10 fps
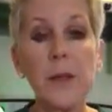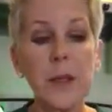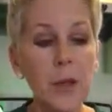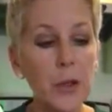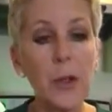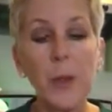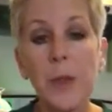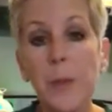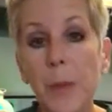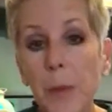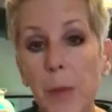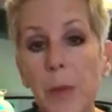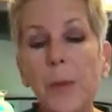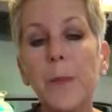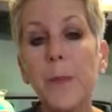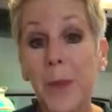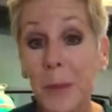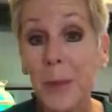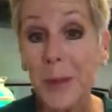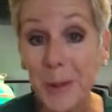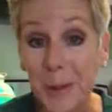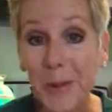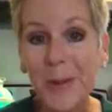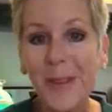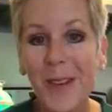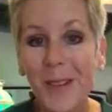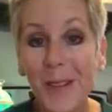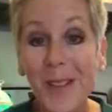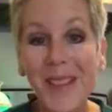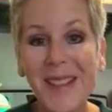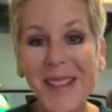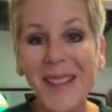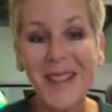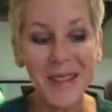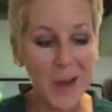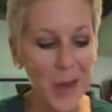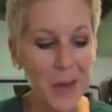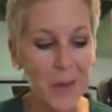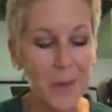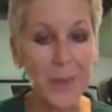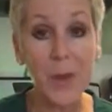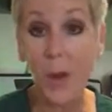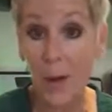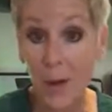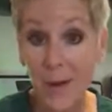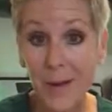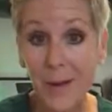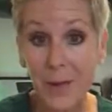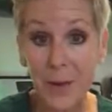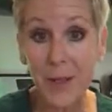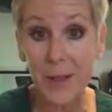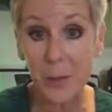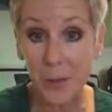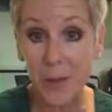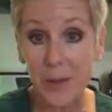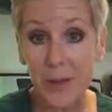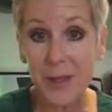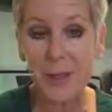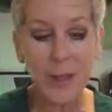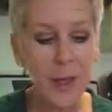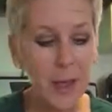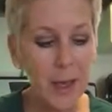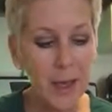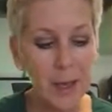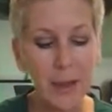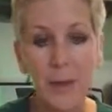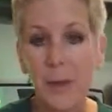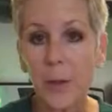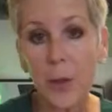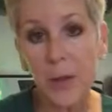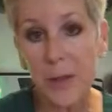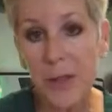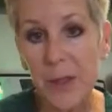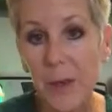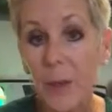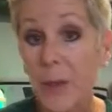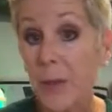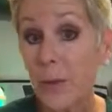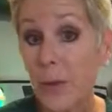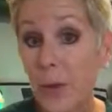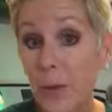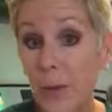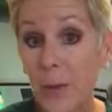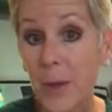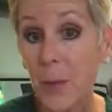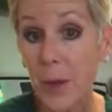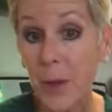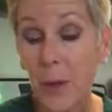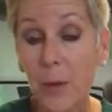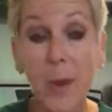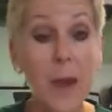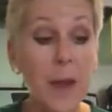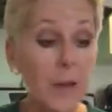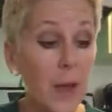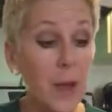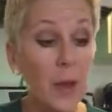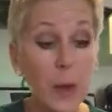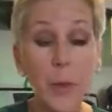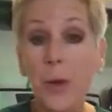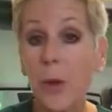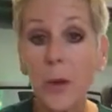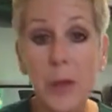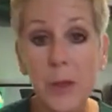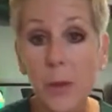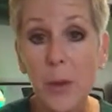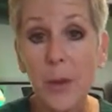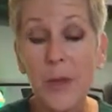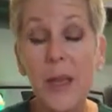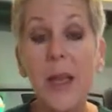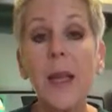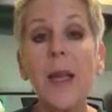tells you what the biblical references are for these oils. And they're brief, so I wanted to read through them with you. Now, I have not opened all these oils